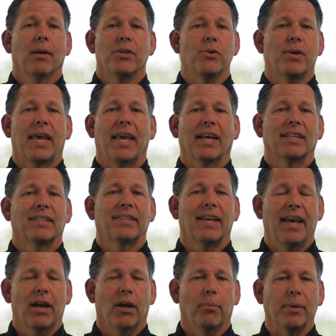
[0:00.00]
You can't
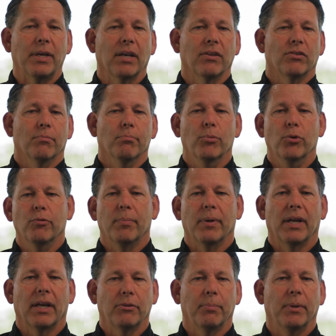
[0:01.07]
tell because the
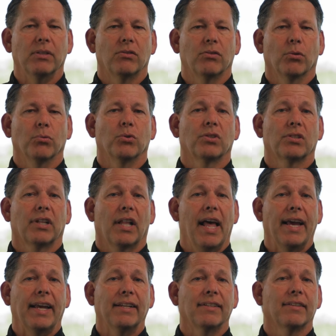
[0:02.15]
movement has been so
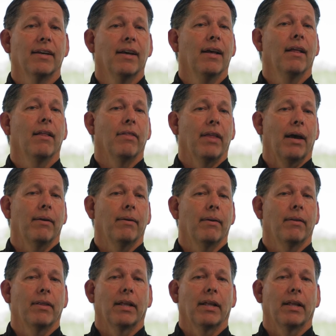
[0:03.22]
slight that,